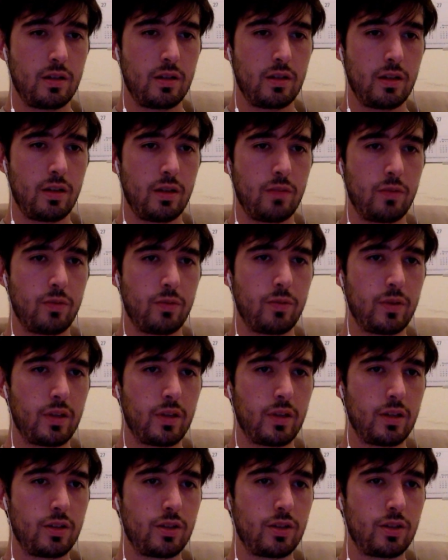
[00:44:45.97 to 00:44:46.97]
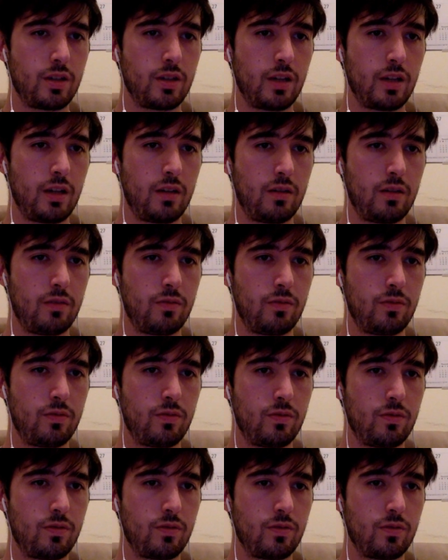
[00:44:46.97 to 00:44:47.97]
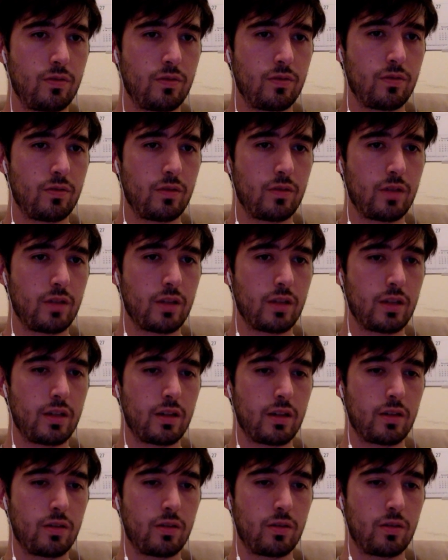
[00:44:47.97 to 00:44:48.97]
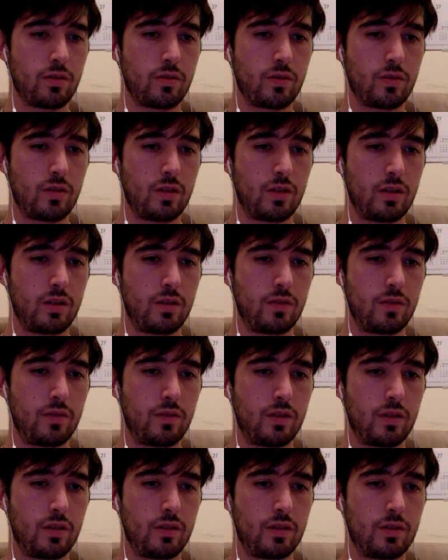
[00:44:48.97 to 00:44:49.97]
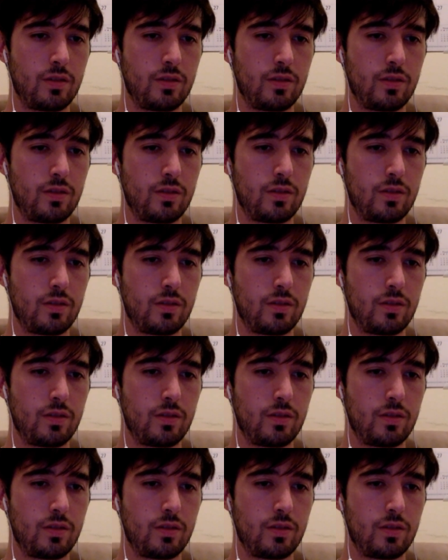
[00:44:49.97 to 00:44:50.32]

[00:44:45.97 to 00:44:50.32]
And we really should have a git ignore for all of these.